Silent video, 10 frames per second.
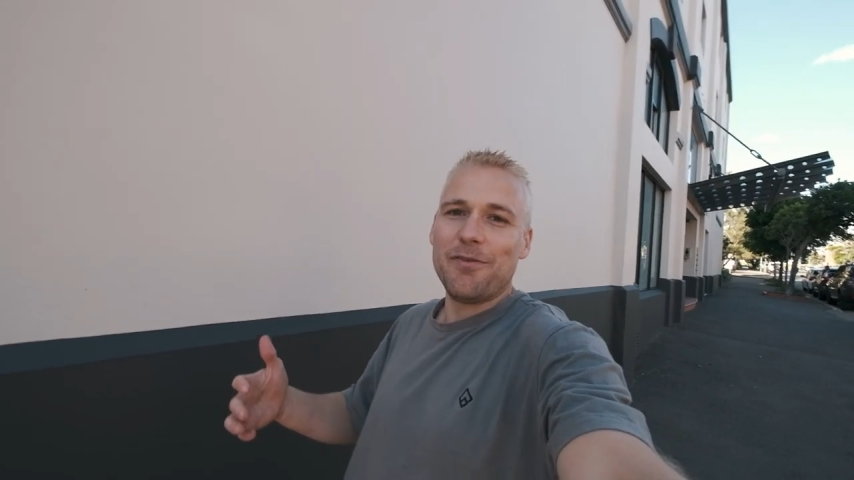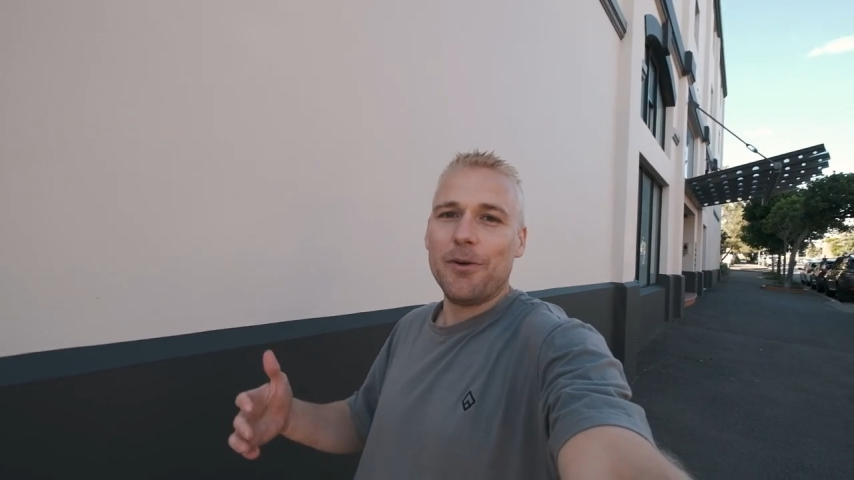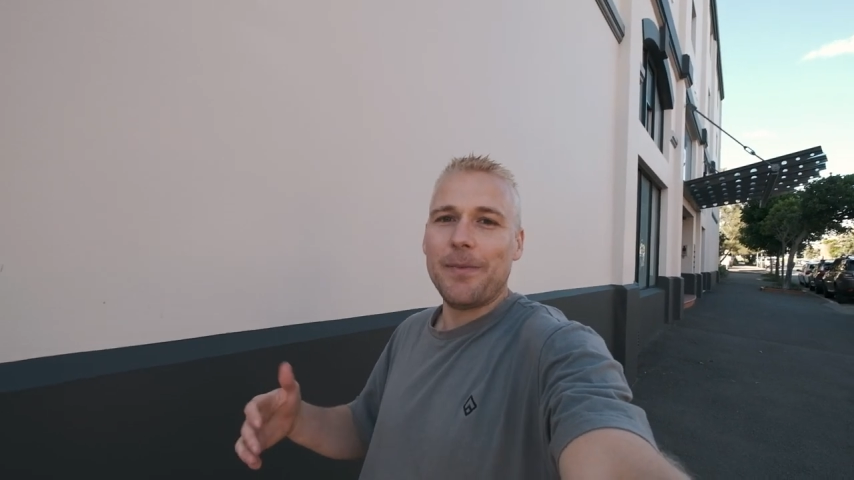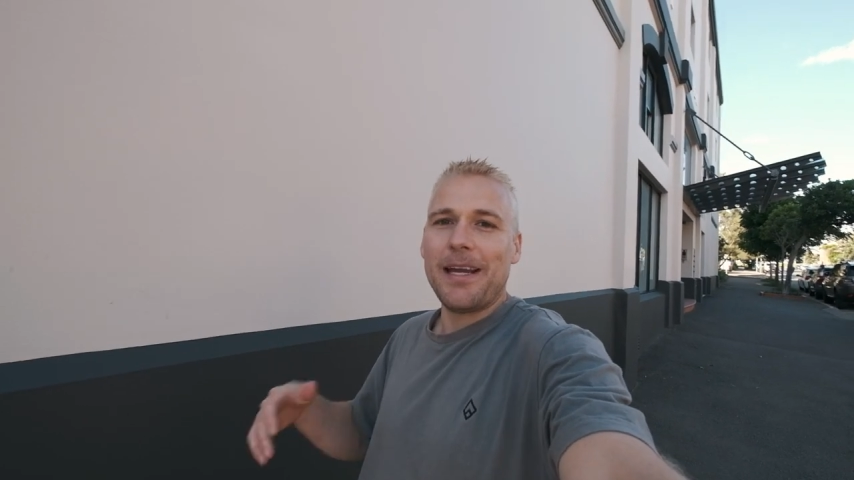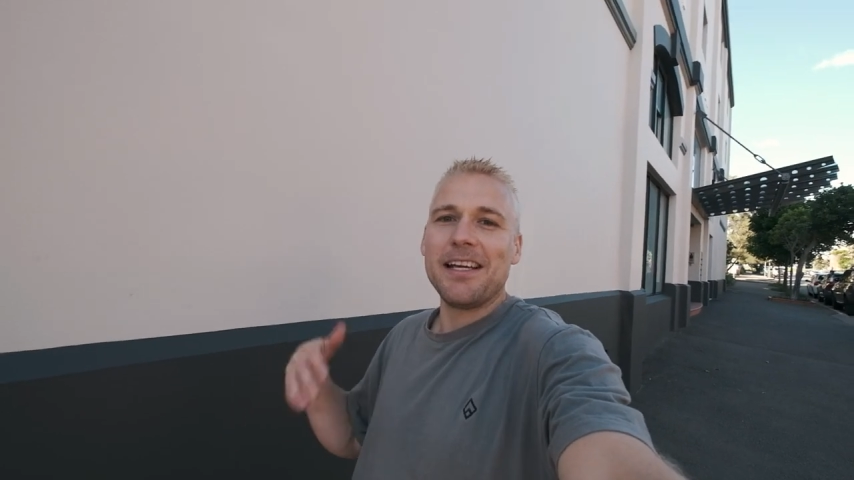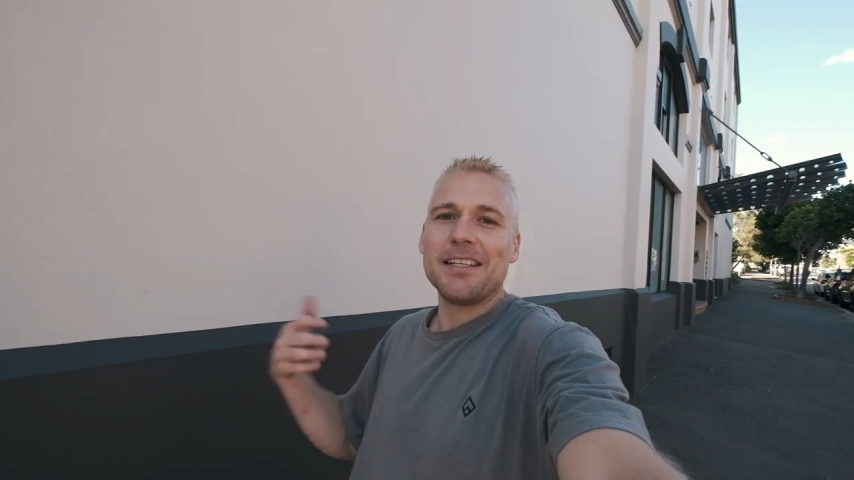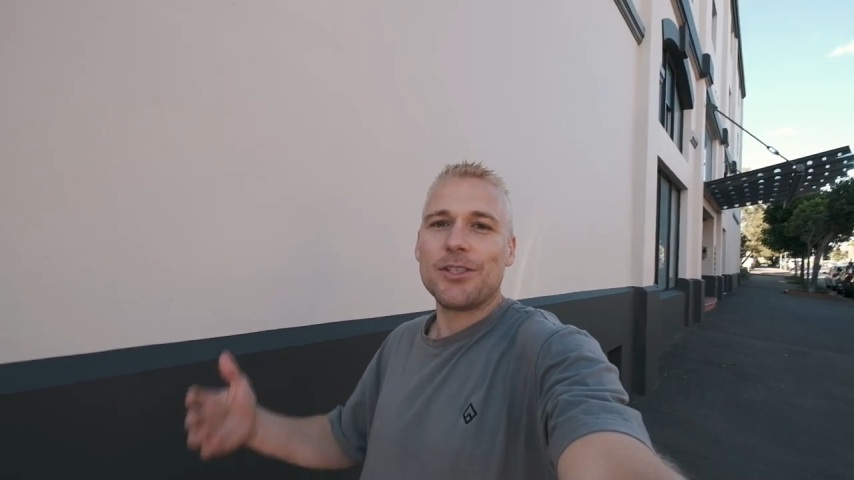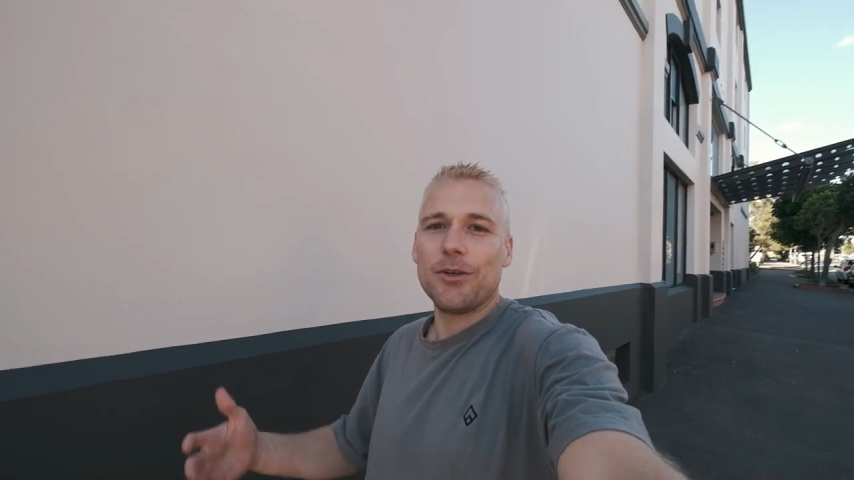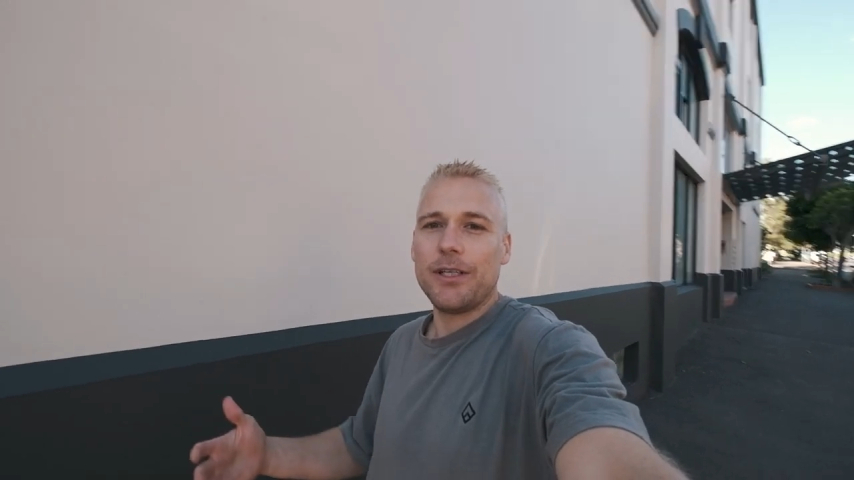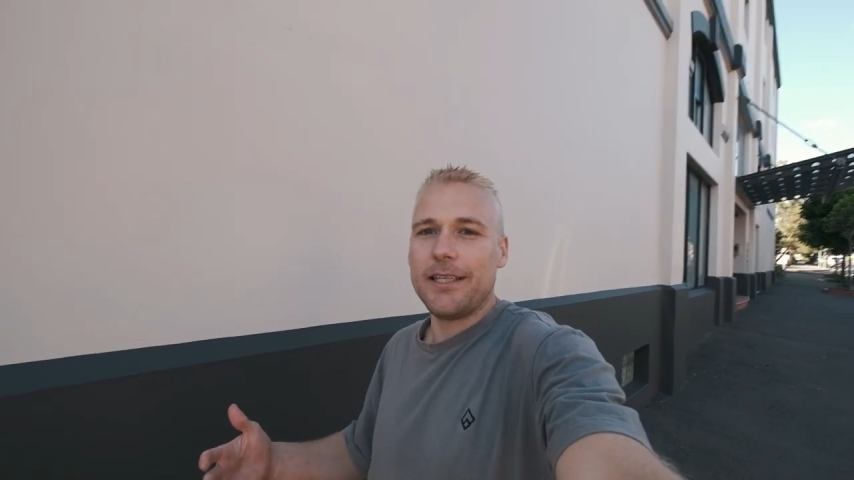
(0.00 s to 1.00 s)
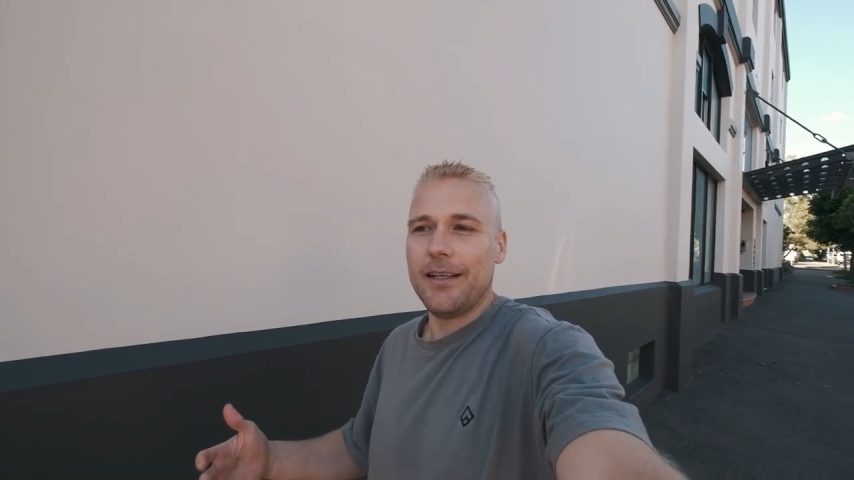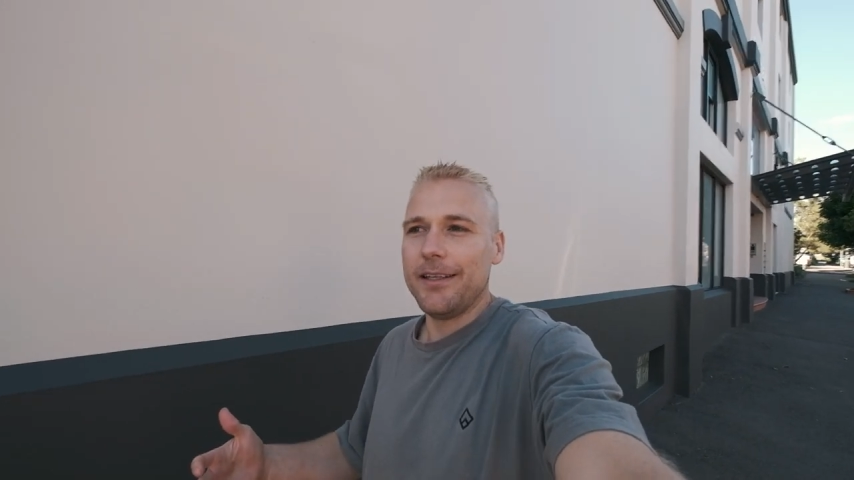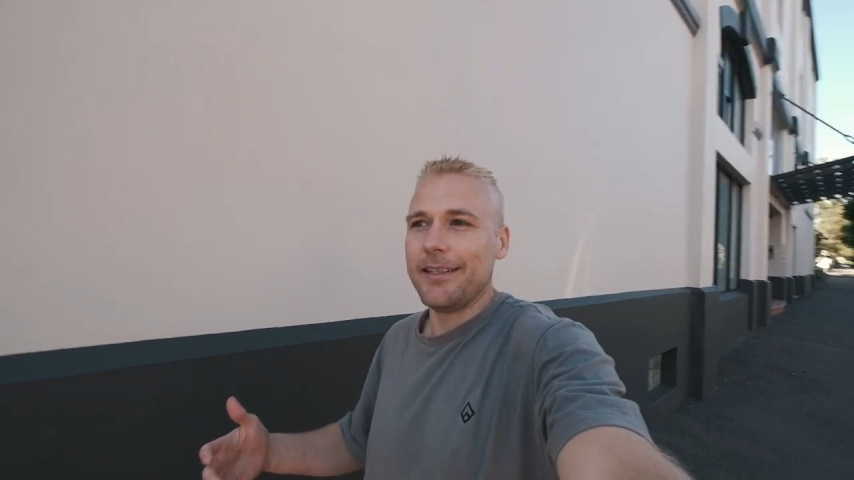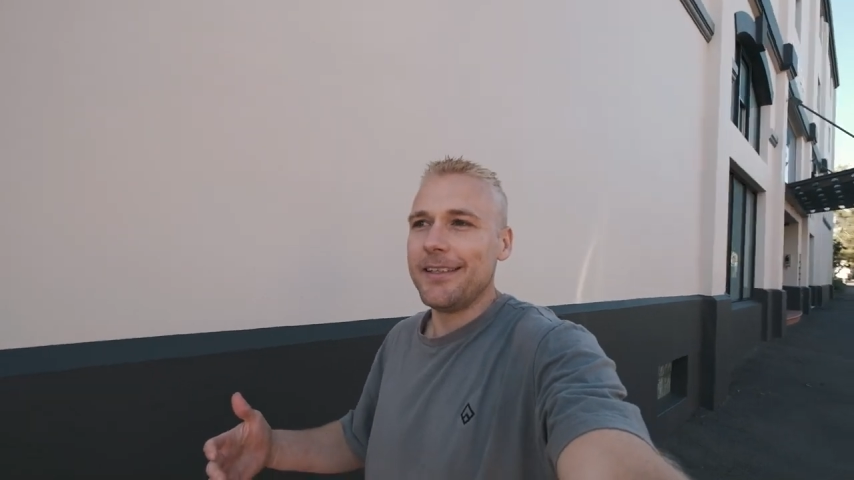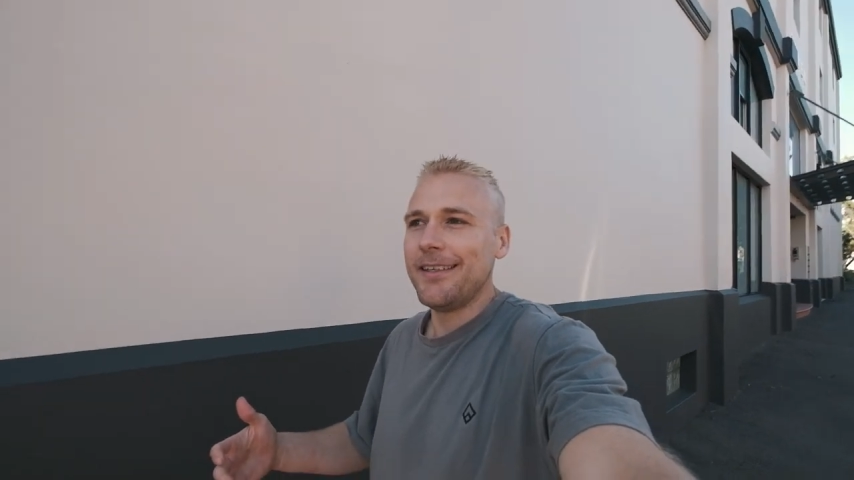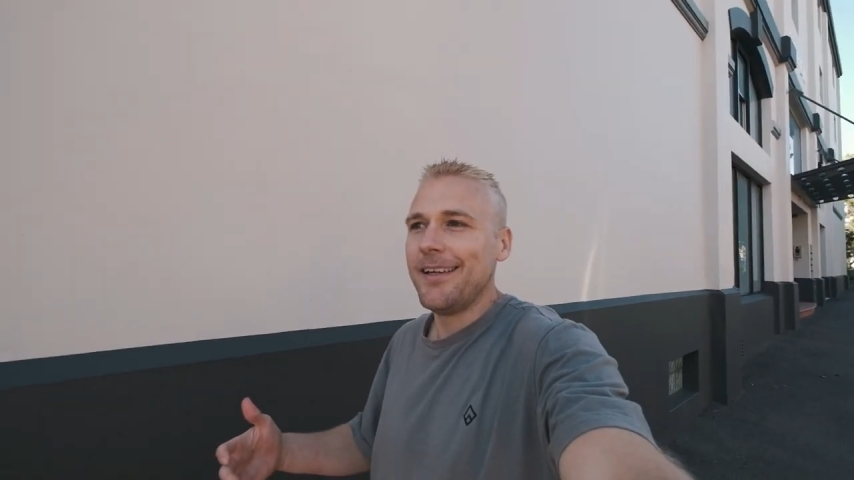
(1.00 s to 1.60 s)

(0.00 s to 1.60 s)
filmmaking, storytelling.